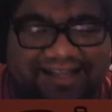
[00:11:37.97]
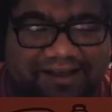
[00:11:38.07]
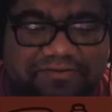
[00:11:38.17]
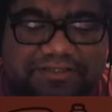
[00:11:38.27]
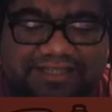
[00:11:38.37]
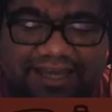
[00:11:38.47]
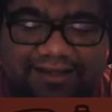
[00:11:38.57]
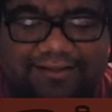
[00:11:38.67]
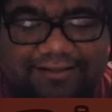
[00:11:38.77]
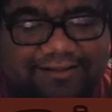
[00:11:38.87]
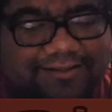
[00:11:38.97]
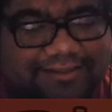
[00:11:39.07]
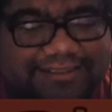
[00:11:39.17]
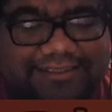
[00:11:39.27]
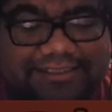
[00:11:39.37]
I was like,
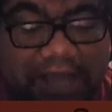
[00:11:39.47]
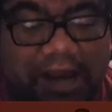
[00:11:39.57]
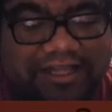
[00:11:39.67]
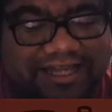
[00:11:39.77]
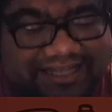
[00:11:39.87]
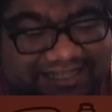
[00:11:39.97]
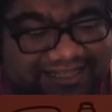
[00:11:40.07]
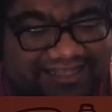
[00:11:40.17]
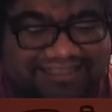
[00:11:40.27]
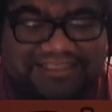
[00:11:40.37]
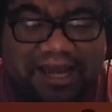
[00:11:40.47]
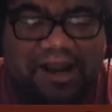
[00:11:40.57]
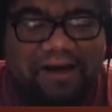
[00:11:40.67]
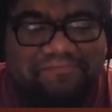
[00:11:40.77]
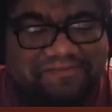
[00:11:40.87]
Scarlett, shut
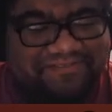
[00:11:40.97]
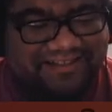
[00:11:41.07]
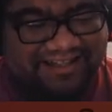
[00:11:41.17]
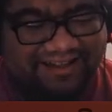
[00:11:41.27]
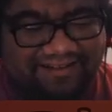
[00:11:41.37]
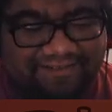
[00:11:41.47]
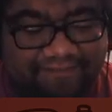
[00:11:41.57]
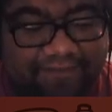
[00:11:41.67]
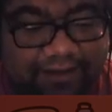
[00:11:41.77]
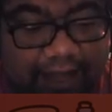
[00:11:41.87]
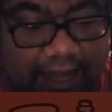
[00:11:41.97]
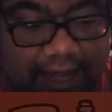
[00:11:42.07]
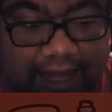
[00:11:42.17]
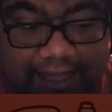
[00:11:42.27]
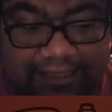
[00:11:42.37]
up.
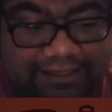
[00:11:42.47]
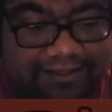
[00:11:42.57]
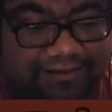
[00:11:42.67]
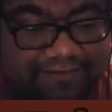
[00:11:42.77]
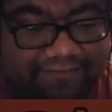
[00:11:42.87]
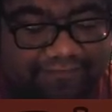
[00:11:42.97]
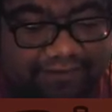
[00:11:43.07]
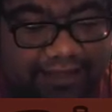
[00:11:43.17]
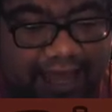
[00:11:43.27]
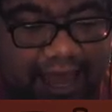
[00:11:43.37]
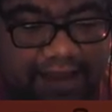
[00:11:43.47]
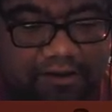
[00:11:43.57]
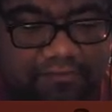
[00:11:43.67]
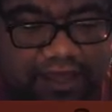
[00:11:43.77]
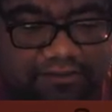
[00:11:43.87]
Huh? I
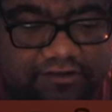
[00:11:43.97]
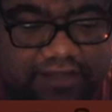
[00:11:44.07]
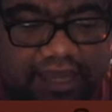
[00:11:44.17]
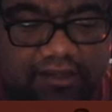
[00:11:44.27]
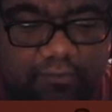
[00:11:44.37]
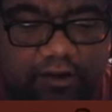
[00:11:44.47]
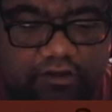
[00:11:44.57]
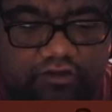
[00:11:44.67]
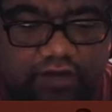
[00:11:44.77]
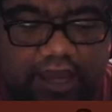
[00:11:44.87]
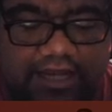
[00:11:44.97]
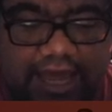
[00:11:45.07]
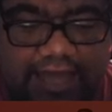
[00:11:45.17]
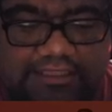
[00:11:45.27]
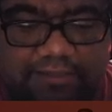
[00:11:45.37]
know that look anywhere. You're trying to
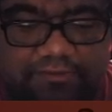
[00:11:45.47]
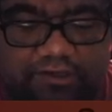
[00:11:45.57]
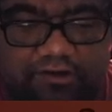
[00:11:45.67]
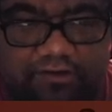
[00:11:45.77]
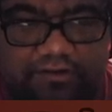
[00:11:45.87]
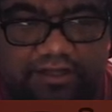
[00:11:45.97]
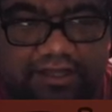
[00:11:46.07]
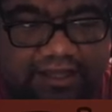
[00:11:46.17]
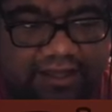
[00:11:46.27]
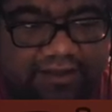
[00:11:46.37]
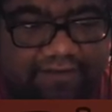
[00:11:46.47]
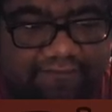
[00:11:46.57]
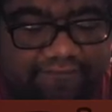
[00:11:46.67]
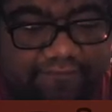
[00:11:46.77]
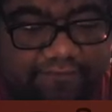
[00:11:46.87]
hide something dirty.
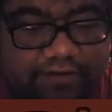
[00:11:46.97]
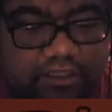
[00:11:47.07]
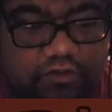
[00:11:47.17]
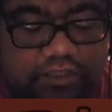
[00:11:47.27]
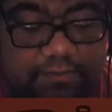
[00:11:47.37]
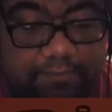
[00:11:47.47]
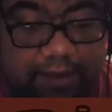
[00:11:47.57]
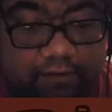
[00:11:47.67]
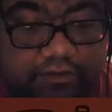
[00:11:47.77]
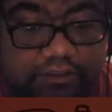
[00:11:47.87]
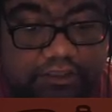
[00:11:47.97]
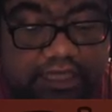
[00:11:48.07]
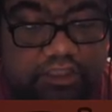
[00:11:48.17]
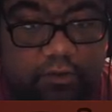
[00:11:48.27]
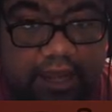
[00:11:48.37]
You seem embarrassed.
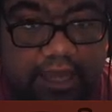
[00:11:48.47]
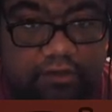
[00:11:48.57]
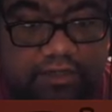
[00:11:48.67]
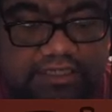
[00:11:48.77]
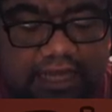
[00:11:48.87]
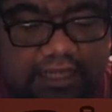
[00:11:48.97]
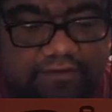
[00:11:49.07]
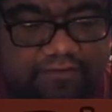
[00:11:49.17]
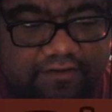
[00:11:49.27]
It's okay. You can tell us.